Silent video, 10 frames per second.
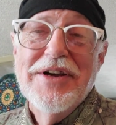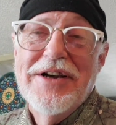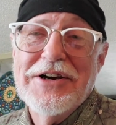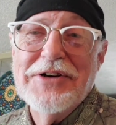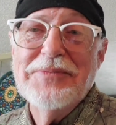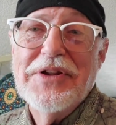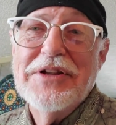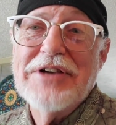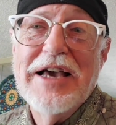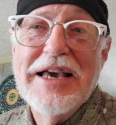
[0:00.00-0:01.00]
Um,
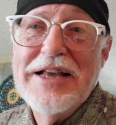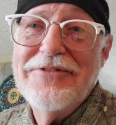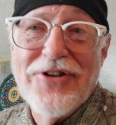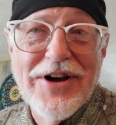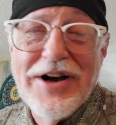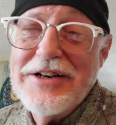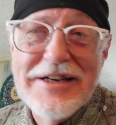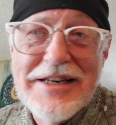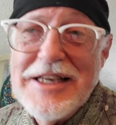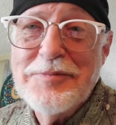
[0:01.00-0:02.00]
I had forgotten to
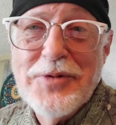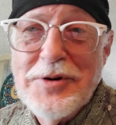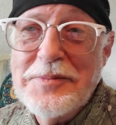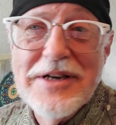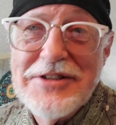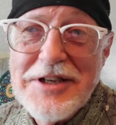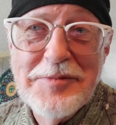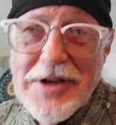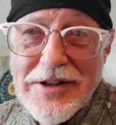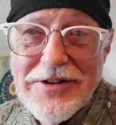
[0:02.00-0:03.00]
take put my
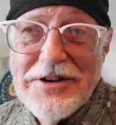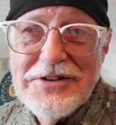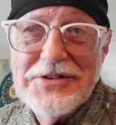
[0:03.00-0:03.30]
seatbelt on,